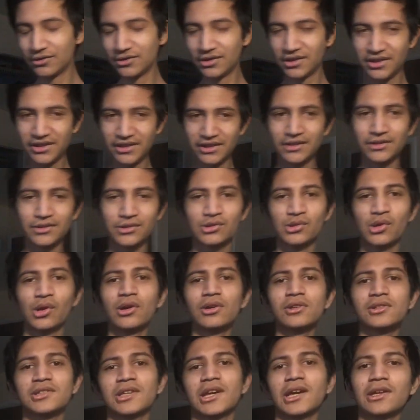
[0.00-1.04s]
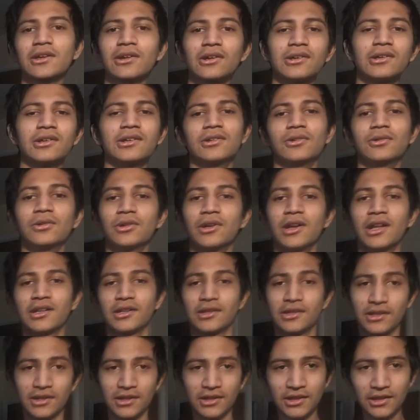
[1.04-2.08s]
In songs, I only know
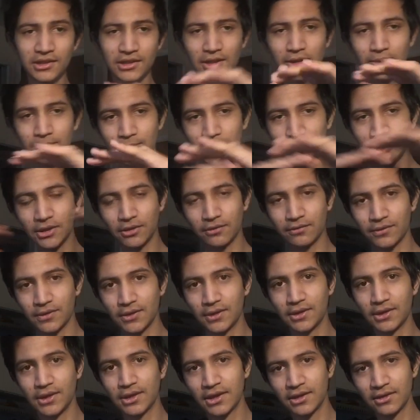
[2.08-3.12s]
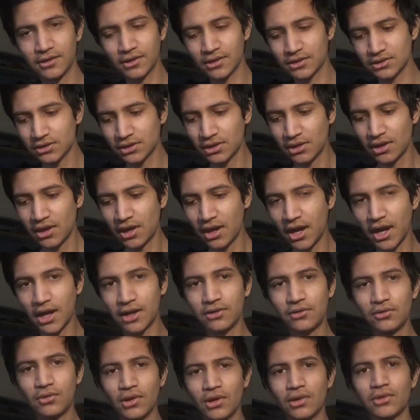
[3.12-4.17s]
like little bit of the lyrics. I
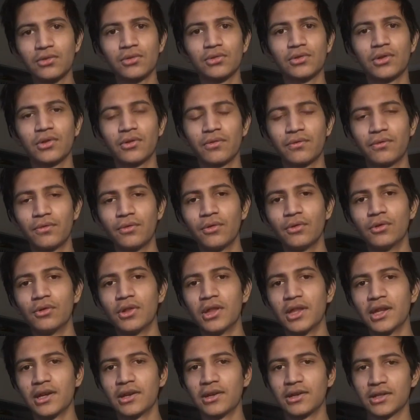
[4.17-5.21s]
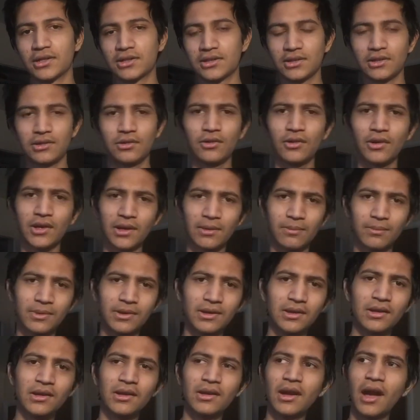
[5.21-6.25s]
do not know the full lyrics. You know what I
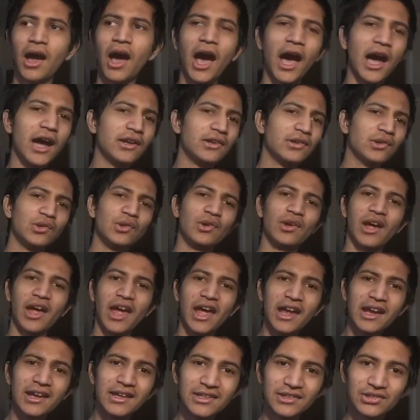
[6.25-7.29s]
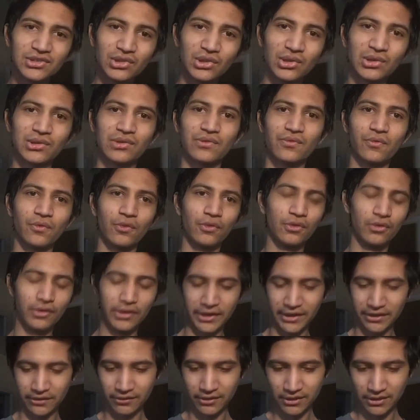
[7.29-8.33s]
mean? I don't know any songs full
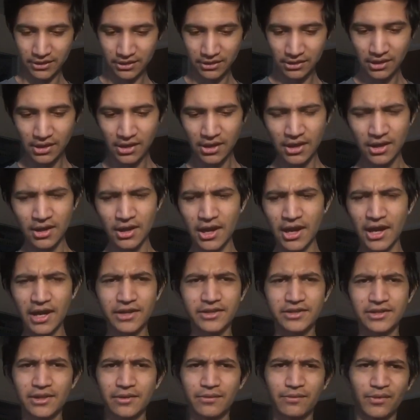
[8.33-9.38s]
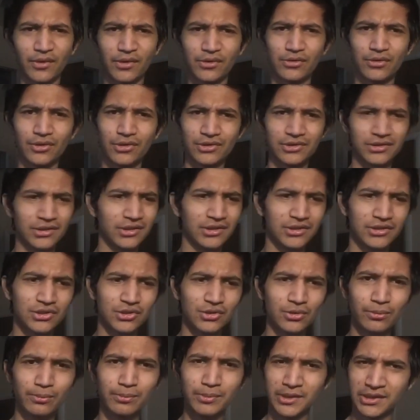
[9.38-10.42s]
lyrics except for those
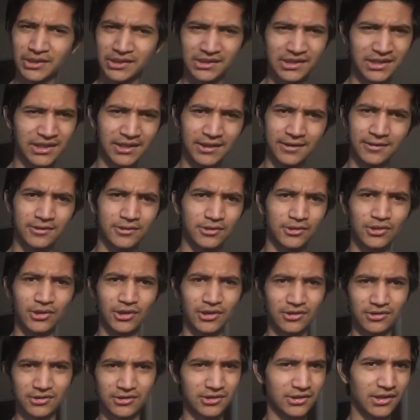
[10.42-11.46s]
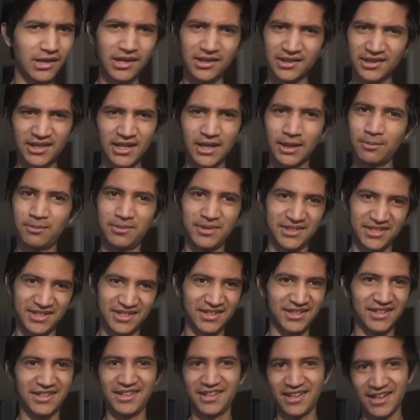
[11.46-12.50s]
stupid kid songs like
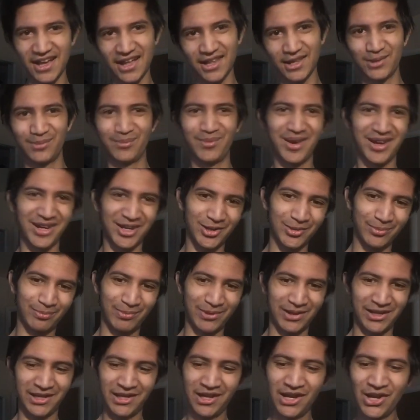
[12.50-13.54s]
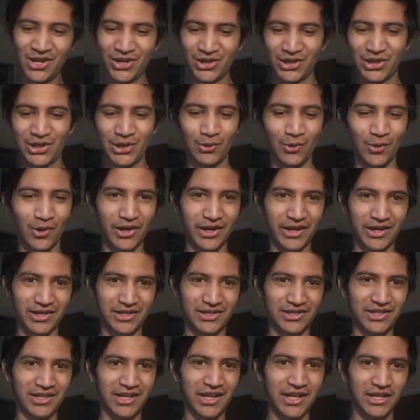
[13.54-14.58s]
ABCD, LMNOP,
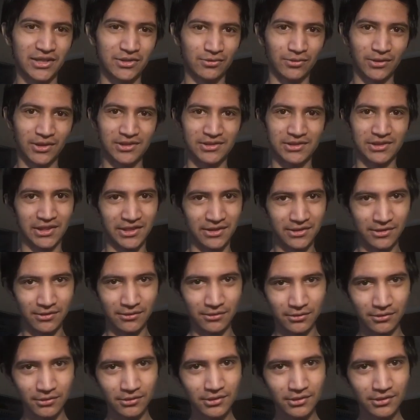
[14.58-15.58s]
QRST, XYZ.